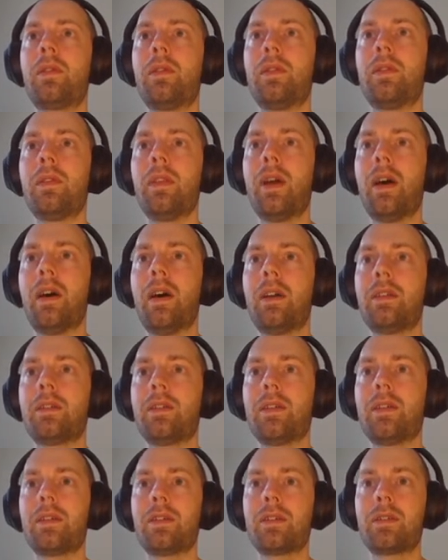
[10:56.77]

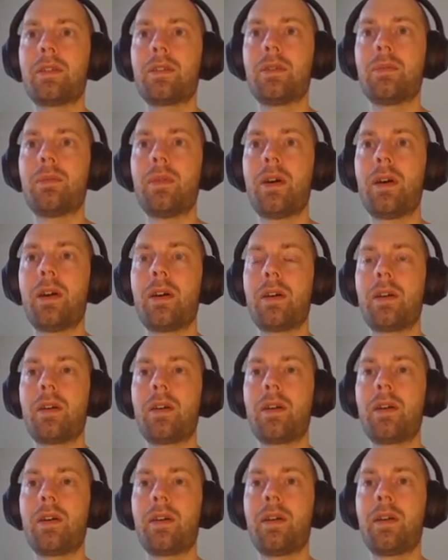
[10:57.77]
that is top bar,
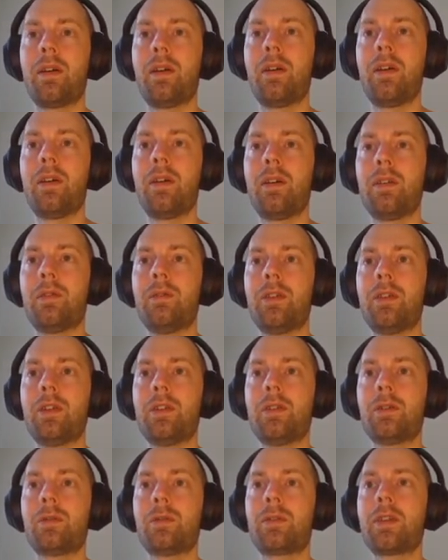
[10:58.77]

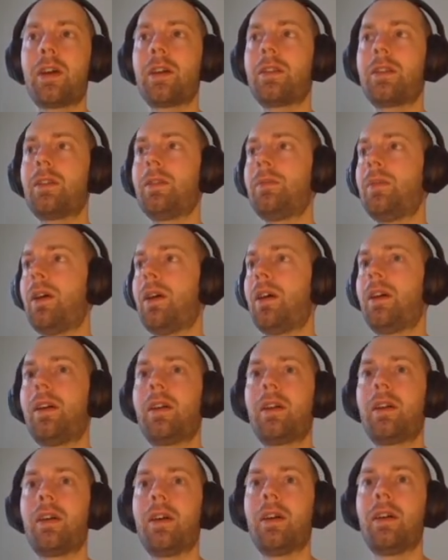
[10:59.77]
window title
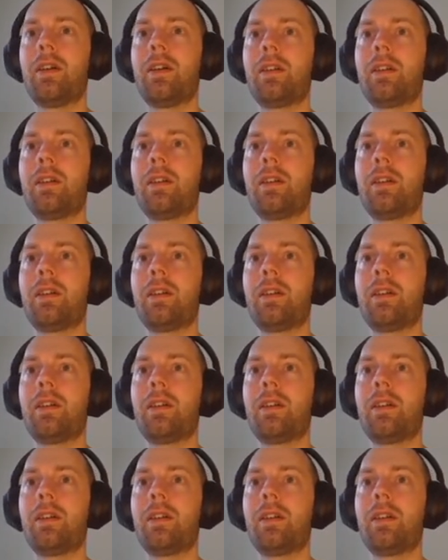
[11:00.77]
bar, and